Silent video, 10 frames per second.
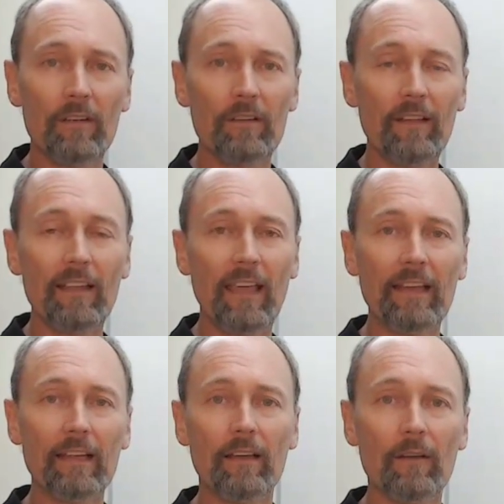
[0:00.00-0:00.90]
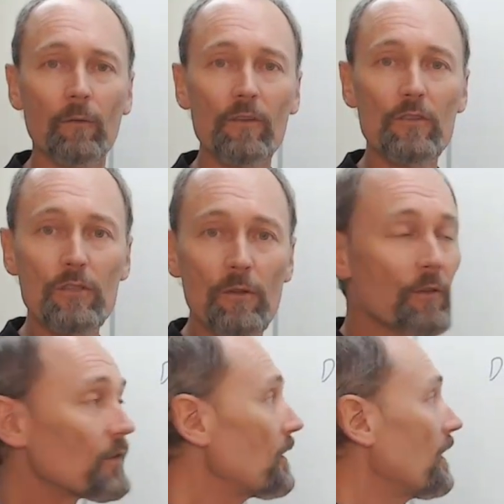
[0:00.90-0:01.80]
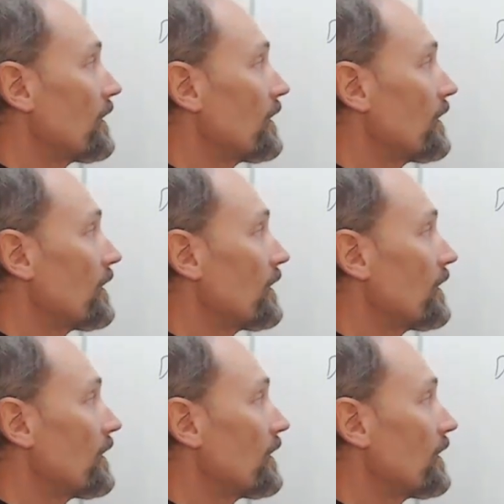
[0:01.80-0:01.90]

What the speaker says: they're getting reduced,